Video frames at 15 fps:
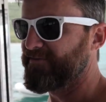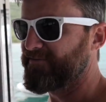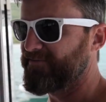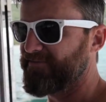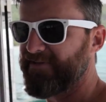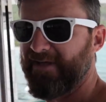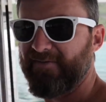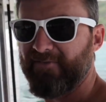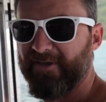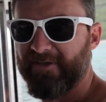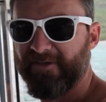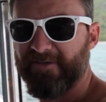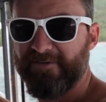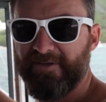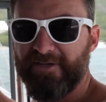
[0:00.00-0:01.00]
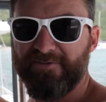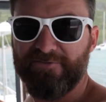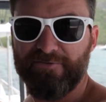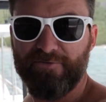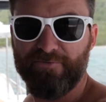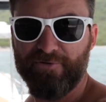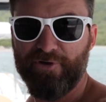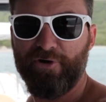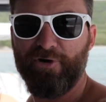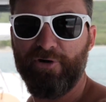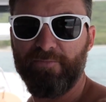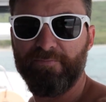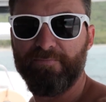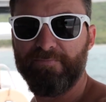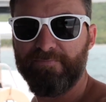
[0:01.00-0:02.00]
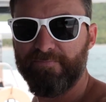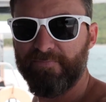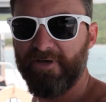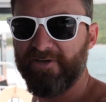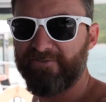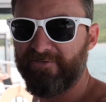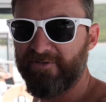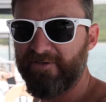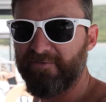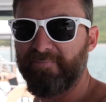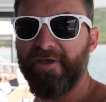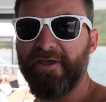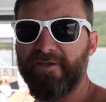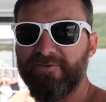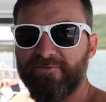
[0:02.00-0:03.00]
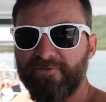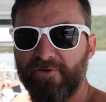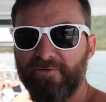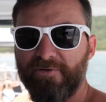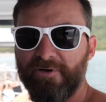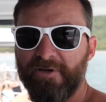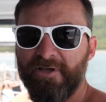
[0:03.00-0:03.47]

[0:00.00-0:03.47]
And this is kind of like a nice little calm, isolated day. So